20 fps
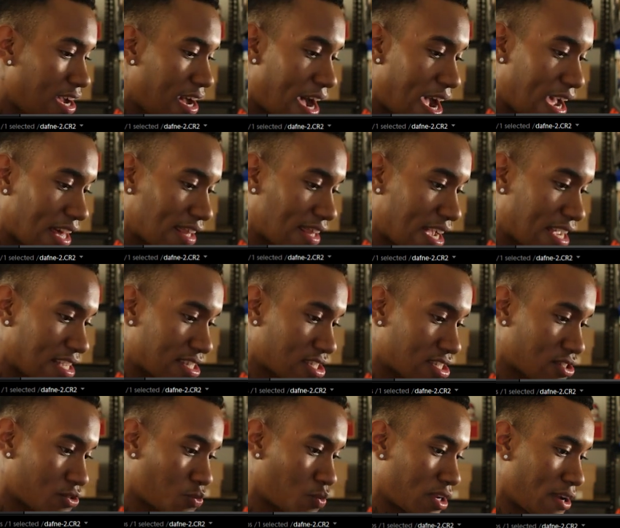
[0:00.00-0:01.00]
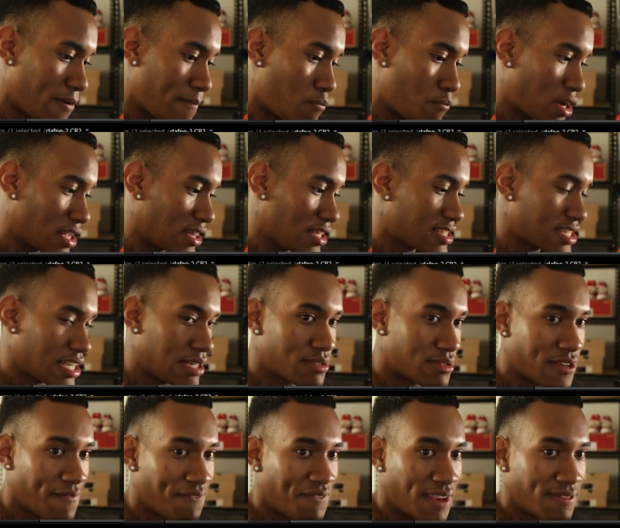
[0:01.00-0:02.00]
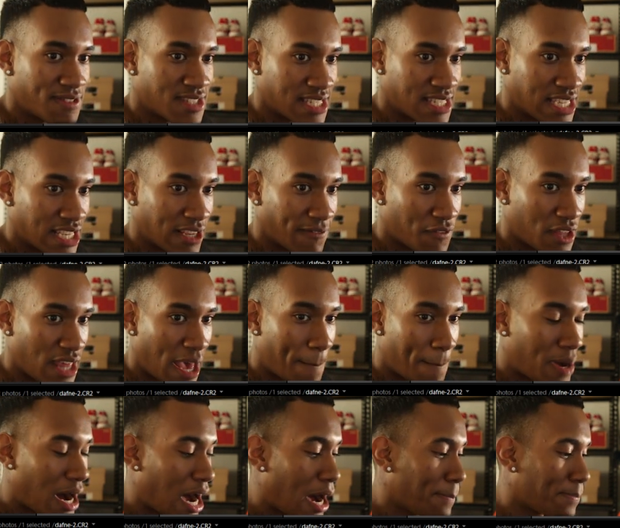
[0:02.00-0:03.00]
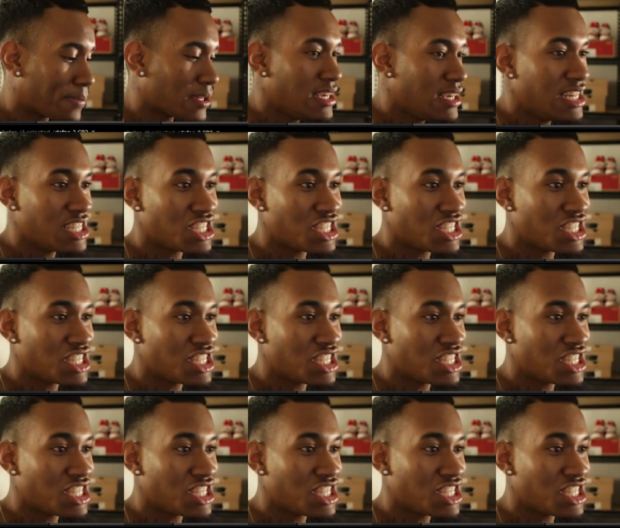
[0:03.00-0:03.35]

Highlights, we're gonna bring this up to 15 for that pop.